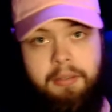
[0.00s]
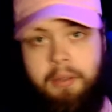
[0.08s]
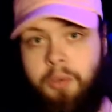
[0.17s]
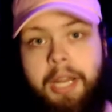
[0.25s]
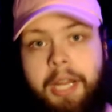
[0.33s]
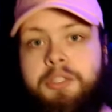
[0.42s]

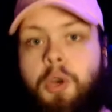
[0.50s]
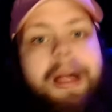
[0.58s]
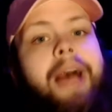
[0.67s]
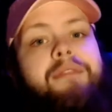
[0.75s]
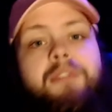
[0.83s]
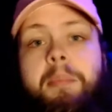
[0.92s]
Those channels go
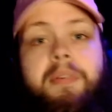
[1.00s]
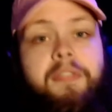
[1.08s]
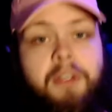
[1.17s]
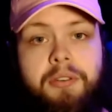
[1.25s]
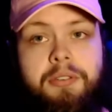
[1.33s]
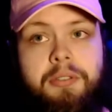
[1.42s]
live November
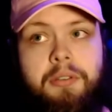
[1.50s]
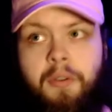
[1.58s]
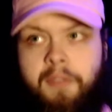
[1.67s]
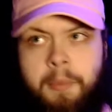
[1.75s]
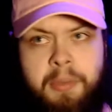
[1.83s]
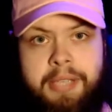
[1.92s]
1st,
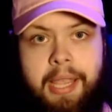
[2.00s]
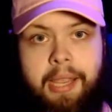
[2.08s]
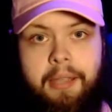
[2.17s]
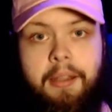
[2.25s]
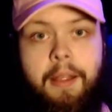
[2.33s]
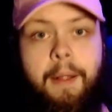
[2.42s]
November 2nd.